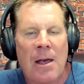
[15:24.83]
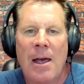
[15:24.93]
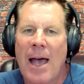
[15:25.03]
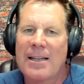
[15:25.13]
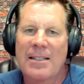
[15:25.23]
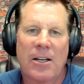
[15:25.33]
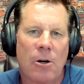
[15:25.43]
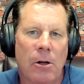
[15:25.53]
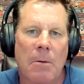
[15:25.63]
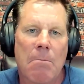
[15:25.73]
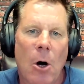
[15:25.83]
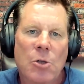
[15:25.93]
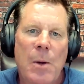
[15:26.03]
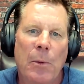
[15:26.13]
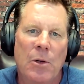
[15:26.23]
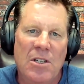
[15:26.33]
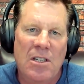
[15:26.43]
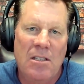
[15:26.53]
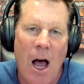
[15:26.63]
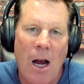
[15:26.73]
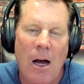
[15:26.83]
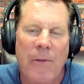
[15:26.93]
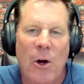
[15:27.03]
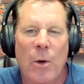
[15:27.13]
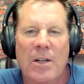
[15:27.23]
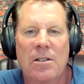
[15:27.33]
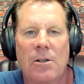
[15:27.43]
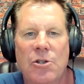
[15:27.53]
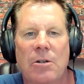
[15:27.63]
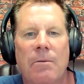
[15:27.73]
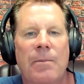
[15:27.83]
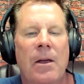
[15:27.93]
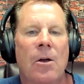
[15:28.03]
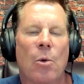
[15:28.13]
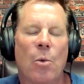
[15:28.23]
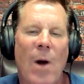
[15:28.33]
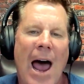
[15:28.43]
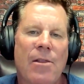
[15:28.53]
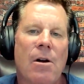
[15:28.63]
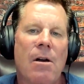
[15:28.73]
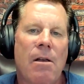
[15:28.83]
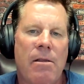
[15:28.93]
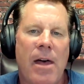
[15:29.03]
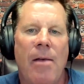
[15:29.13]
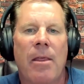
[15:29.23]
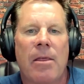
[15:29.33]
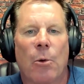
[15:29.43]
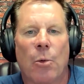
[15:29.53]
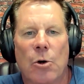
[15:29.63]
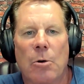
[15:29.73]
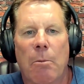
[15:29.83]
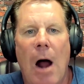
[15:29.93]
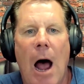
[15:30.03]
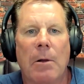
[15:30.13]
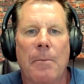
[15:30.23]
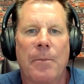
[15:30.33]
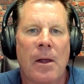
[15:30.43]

As I said earlier, most people are stuck on the quick solution rather than the root problem.